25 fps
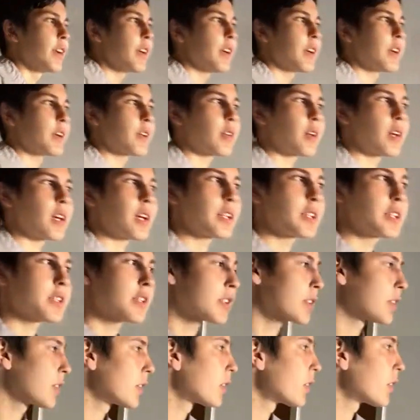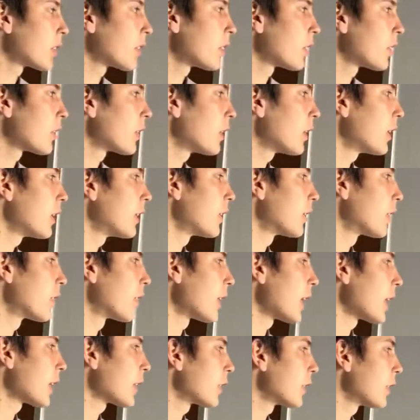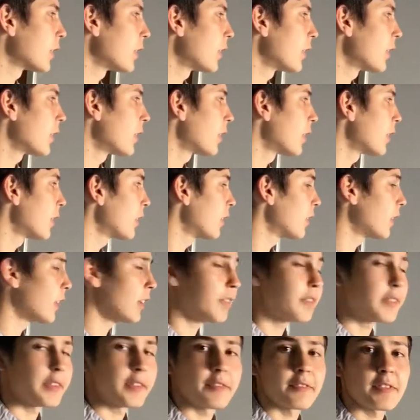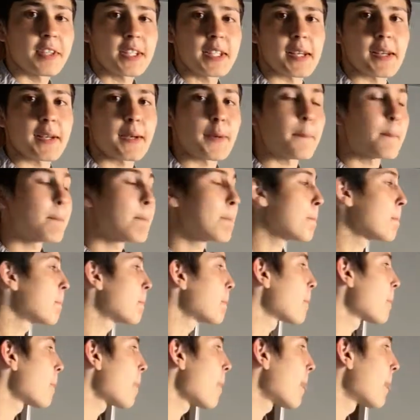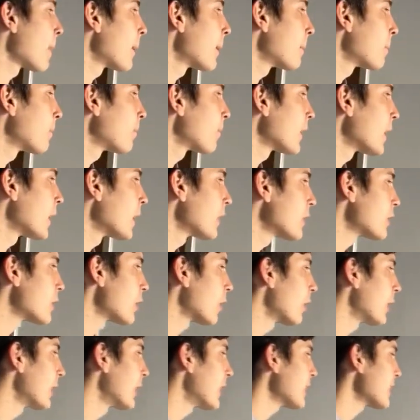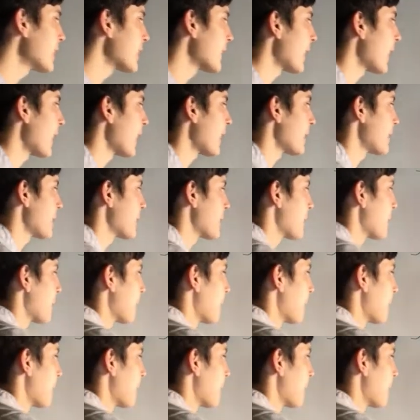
across in the direction of infinity. So in this case,